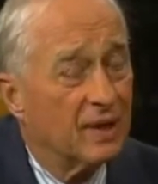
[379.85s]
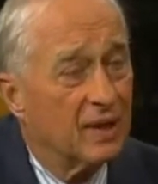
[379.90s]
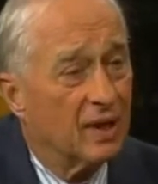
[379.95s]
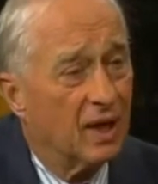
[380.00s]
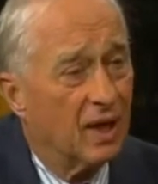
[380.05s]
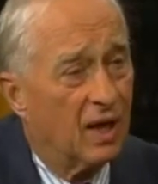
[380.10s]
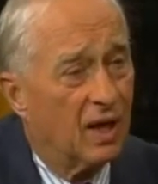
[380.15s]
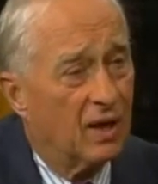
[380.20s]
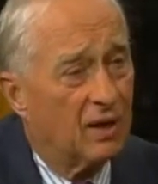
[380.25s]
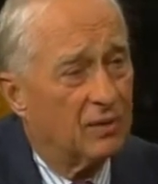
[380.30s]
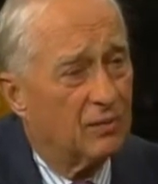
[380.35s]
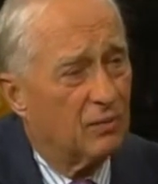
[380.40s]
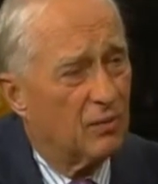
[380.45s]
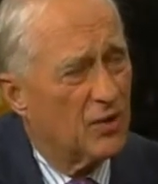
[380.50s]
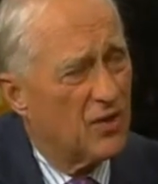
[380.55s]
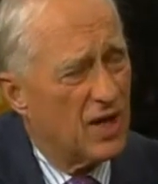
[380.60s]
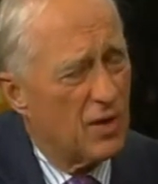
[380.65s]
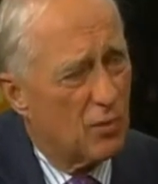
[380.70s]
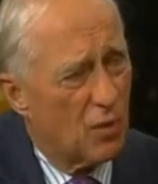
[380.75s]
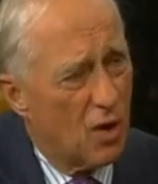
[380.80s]
Uh,
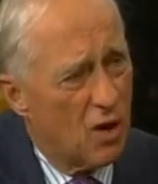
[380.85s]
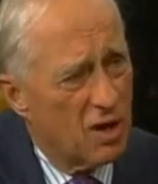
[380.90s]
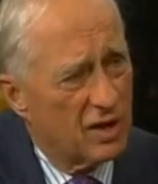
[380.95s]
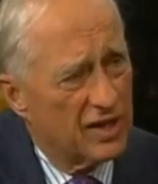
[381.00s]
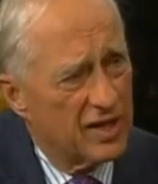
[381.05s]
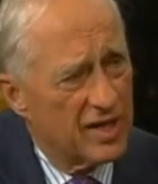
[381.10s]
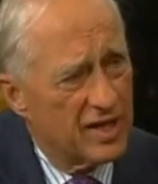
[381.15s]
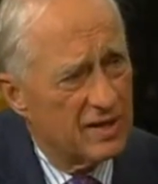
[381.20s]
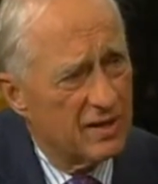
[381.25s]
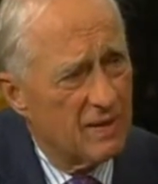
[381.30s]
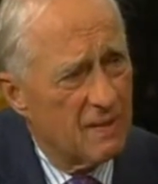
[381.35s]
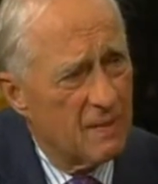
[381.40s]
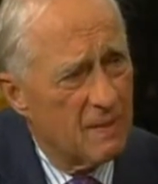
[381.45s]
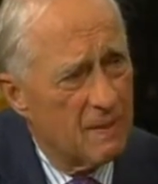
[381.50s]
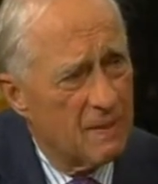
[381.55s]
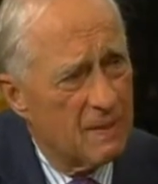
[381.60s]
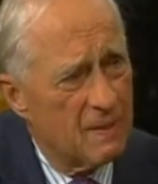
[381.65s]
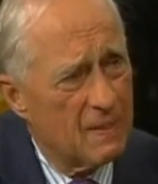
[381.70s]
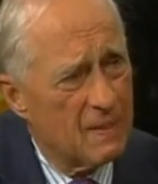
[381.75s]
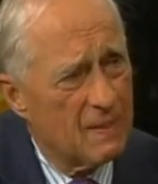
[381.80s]
were they wrong then?
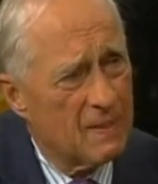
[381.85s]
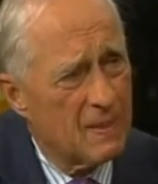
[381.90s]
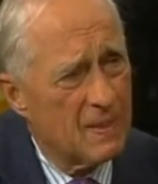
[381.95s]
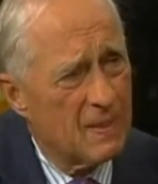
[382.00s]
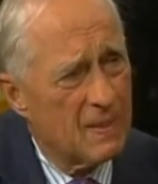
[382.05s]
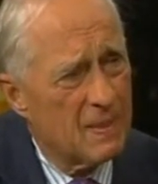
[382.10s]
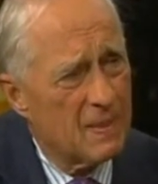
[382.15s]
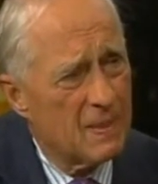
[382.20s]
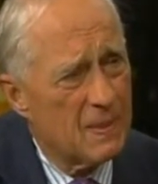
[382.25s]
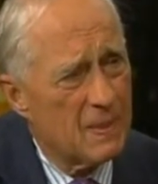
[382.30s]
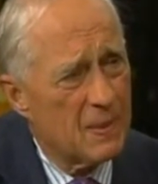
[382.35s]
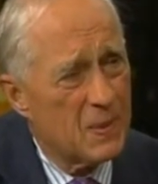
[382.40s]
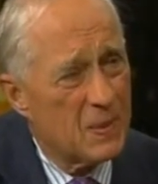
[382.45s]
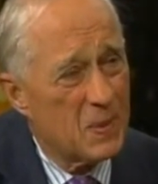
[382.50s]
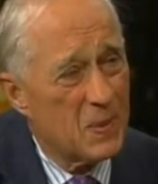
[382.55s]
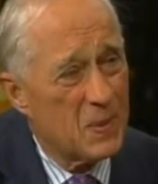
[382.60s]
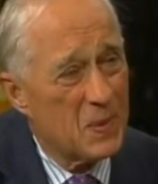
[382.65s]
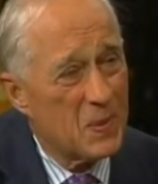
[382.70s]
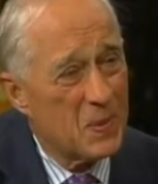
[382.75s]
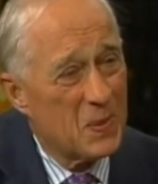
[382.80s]
Well, there's a difference
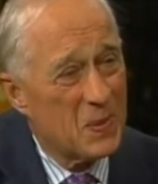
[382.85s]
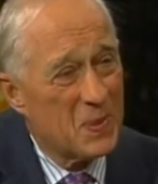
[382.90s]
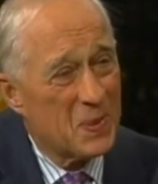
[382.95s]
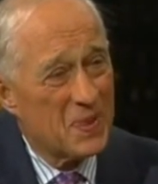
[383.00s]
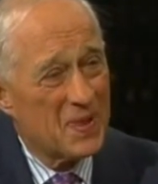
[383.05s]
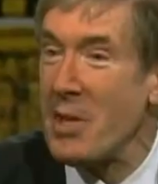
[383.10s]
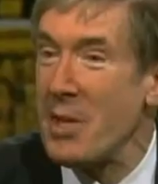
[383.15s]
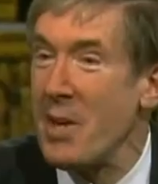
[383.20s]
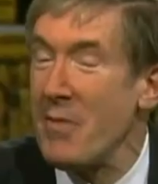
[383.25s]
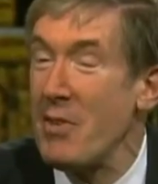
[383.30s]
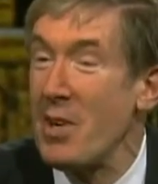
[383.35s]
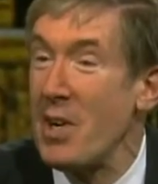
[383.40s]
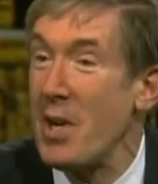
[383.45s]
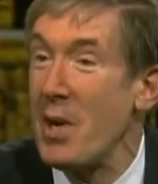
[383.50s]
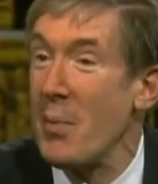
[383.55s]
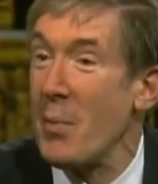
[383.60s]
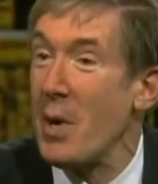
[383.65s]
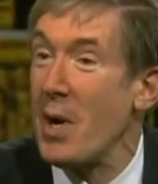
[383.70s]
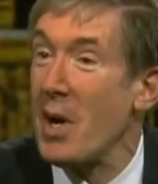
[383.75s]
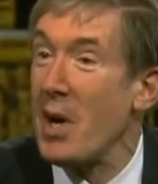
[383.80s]
between real productivity
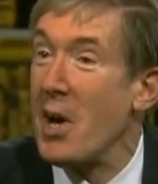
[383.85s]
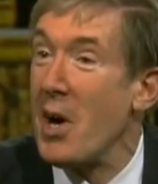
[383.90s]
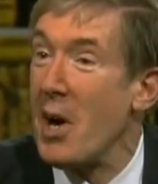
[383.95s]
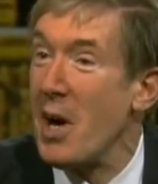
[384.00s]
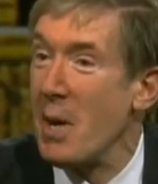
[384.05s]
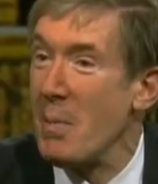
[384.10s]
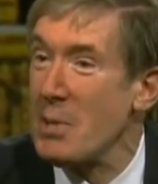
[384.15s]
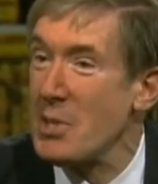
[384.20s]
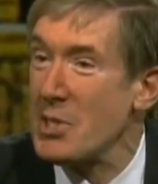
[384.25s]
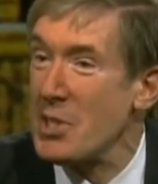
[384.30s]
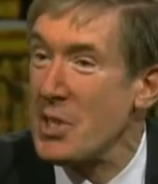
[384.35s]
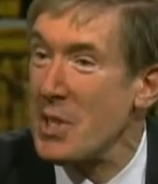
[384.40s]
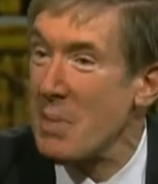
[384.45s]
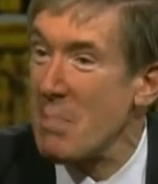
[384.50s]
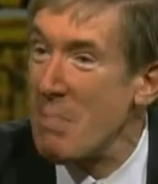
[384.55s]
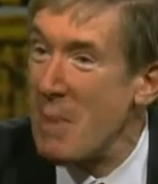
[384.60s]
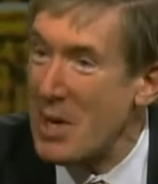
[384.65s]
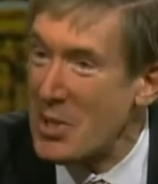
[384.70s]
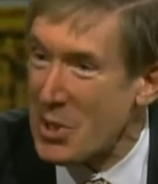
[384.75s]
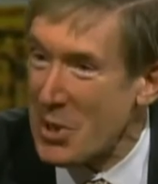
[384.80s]
and what economists
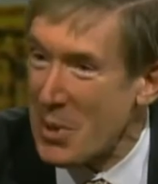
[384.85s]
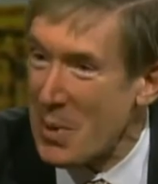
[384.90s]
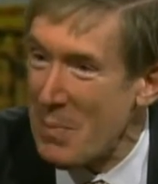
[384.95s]
can measure.